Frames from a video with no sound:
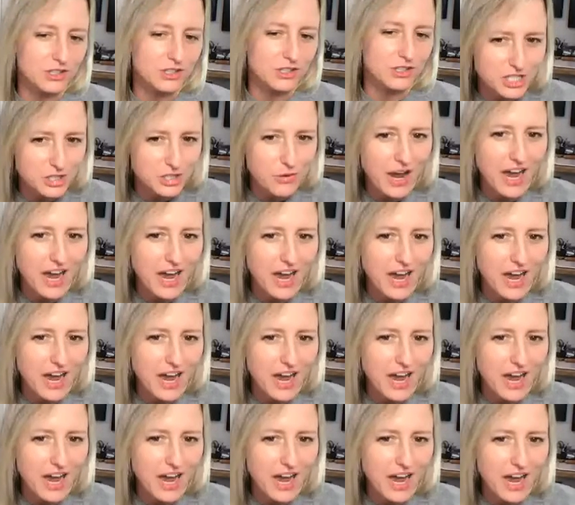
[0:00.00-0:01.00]
that you have in your
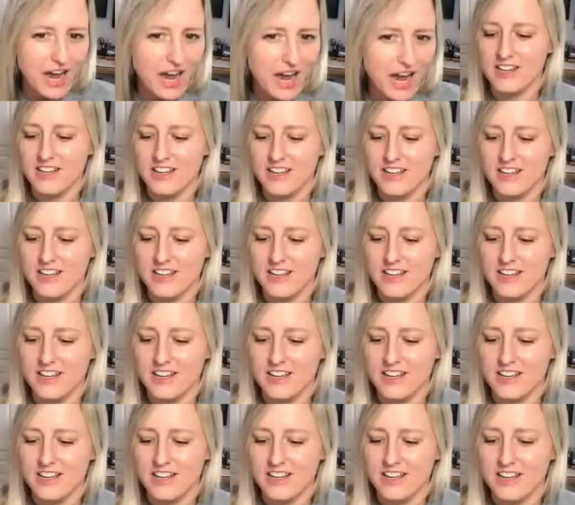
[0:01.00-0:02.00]
models.
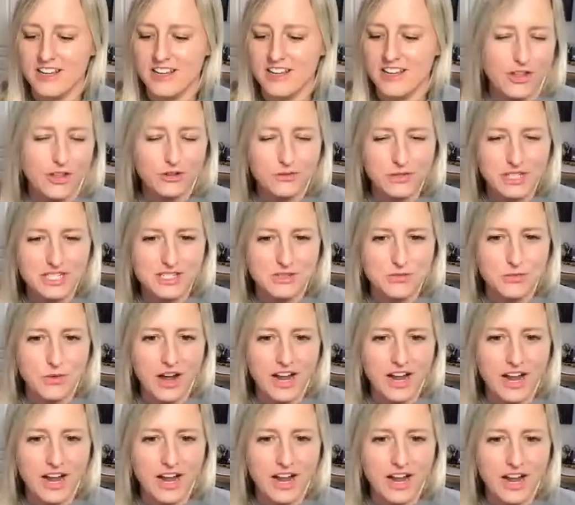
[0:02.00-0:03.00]
And that's another reason why
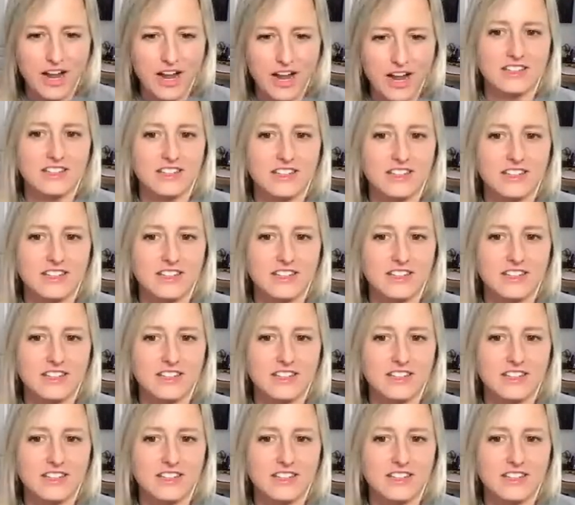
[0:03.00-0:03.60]
I'm seeing this,